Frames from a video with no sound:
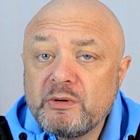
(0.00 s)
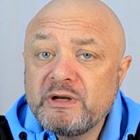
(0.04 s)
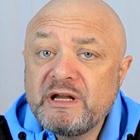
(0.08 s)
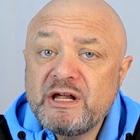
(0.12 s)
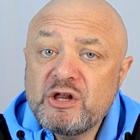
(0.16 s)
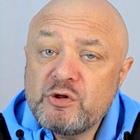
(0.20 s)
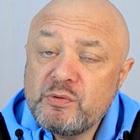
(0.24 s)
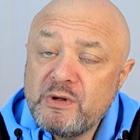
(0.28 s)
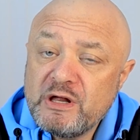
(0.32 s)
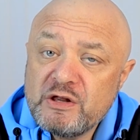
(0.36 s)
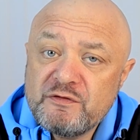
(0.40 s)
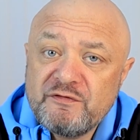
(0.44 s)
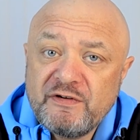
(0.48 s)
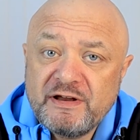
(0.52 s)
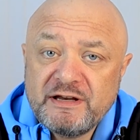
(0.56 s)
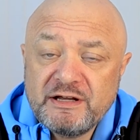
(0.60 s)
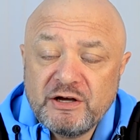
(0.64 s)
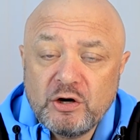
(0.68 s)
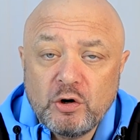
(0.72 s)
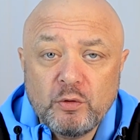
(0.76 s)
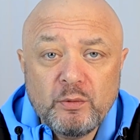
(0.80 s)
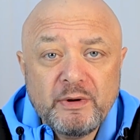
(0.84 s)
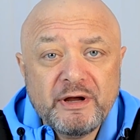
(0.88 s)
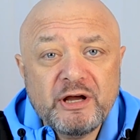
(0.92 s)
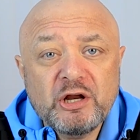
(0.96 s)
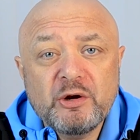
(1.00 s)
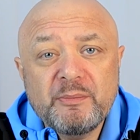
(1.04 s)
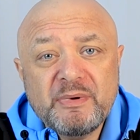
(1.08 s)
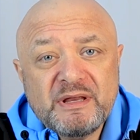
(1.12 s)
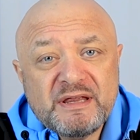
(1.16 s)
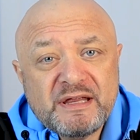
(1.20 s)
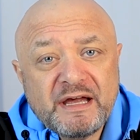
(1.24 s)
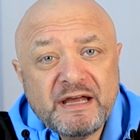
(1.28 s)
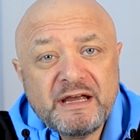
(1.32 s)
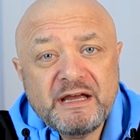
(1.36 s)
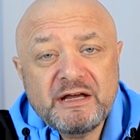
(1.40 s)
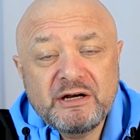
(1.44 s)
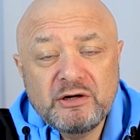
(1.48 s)
in this week's video, we're going to be
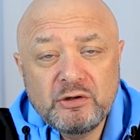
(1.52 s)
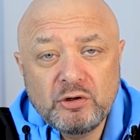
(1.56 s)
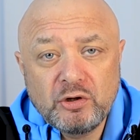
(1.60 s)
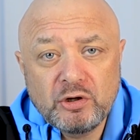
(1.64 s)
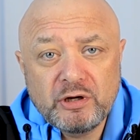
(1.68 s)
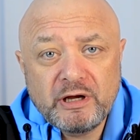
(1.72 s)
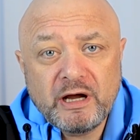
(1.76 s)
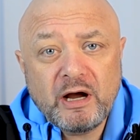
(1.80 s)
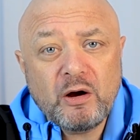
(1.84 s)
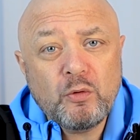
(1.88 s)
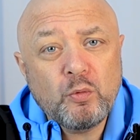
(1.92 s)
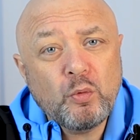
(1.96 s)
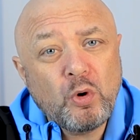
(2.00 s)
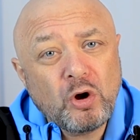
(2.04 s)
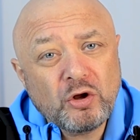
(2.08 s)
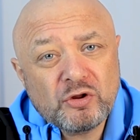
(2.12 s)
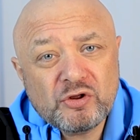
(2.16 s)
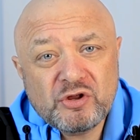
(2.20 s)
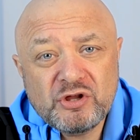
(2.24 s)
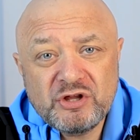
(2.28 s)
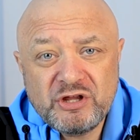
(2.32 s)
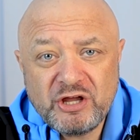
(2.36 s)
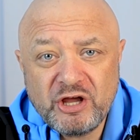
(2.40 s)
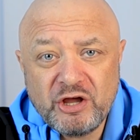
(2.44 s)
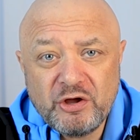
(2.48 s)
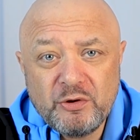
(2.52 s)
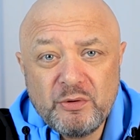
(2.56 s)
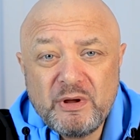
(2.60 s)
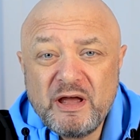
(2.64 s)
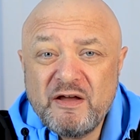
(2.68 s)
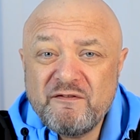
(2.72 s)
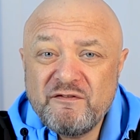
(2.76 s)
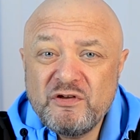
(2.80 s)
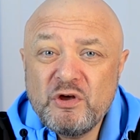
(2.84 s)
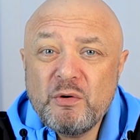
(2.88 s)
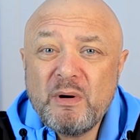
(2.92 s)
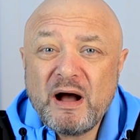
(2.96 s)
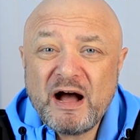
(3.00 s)
taking a look at what to do
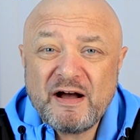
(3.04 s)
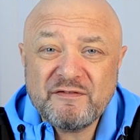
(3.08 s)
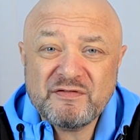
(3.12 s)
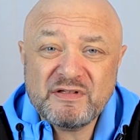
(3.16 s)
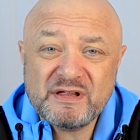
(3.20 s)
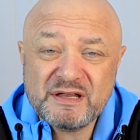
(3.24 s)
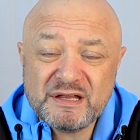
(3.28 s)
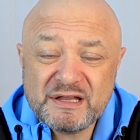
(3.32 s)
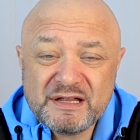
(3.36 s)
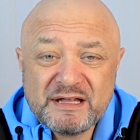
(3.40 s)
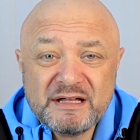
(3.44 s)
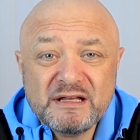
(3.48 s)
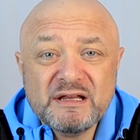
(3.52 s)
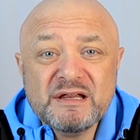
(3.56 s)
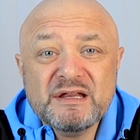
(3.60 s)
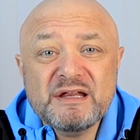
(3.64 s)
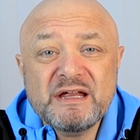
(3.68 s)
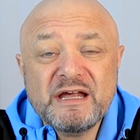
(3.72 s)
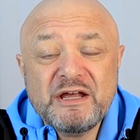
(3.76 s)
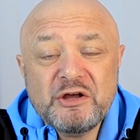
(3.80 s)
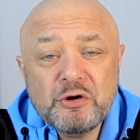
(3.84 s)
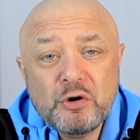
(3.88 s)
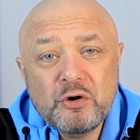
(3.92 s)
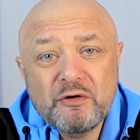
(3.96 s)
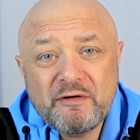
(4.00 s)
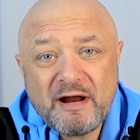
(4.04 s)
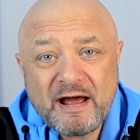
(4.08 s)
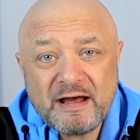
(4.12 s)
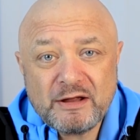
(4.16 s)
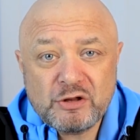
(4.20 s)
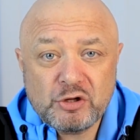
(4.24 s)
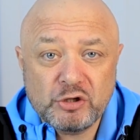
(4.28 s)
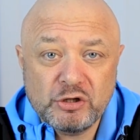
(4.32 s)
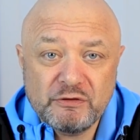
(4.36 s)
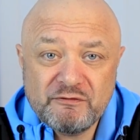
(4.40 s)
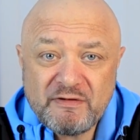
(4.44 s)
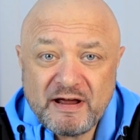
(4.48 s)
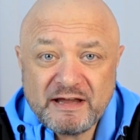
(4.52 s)
if you have to still see your ex
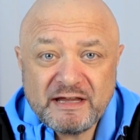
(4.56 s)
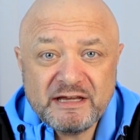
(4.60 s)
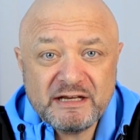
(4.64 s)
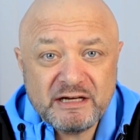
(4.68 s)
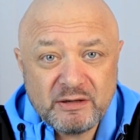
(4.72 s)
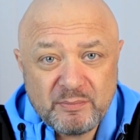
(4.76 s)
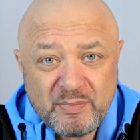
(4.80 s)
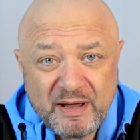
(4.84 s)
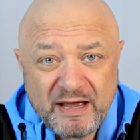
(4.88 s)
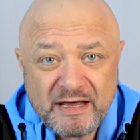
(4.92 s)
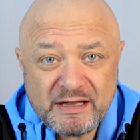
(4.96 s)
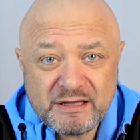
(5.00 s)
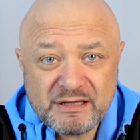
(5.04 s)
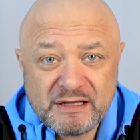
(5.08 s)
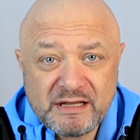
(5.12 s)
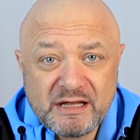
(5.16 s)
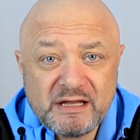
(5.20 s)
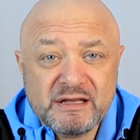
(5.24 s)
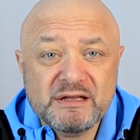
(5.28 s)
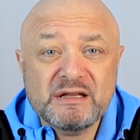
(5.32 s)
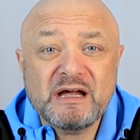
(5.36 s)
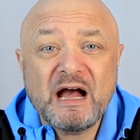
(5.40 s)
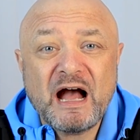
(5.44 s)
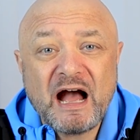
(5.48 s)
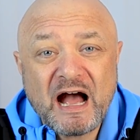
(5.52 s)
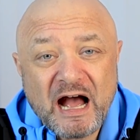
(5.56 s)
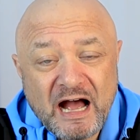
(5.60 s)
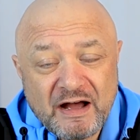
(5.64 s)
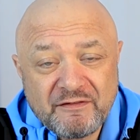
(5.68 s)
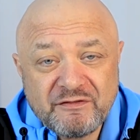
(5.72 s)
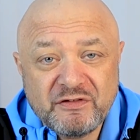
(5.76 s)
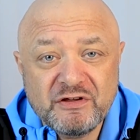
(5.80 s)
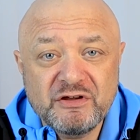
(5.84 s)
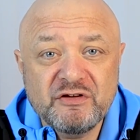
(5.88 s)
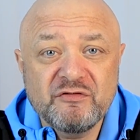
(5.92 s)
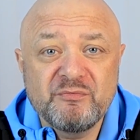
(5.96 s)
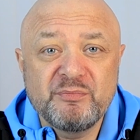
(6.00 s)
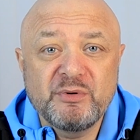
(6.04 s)
on a regular basis
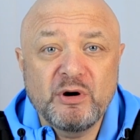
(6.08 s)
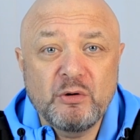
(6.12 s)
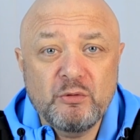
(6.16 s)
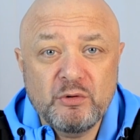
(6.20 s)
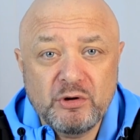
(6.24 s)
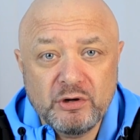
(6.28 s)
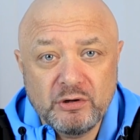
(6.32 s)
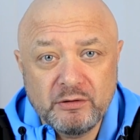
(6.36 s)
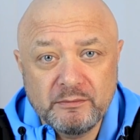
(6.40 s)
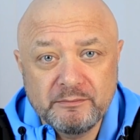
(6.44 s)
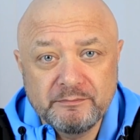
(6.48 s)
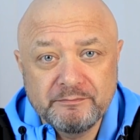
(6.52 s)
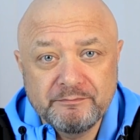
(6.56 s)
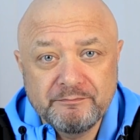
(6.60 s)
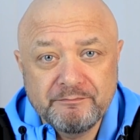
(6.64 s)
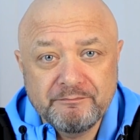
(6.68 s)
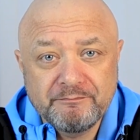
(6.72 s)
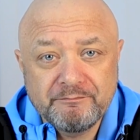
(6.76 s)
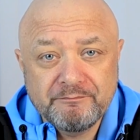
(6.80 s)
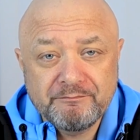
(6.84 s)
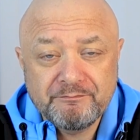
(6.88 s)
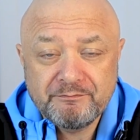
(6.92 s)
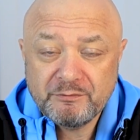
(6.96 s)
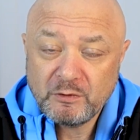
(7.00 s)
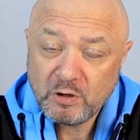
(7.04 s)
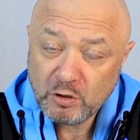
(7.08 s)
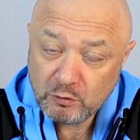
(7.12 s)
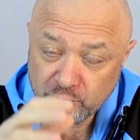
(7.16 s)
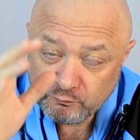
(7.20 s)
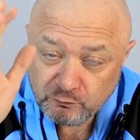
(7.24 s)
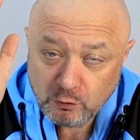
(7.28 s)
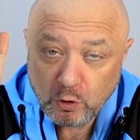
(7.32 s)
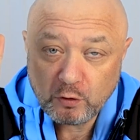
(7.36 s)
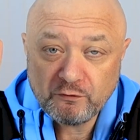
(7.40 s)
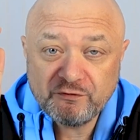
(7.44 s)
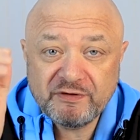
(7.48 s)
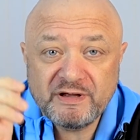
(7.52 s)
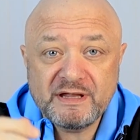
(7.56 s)
after you've broke up.
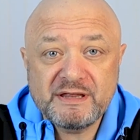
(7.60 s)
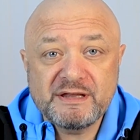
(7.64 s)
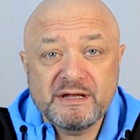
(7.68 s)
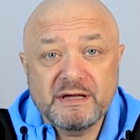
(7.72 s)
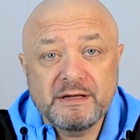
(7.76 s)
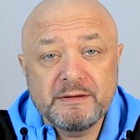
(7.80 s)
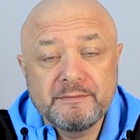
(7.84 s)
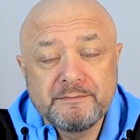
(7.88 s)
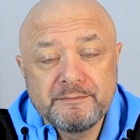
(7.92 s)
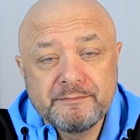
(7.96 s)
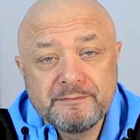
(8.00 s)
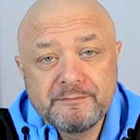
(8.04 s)
Roll VT.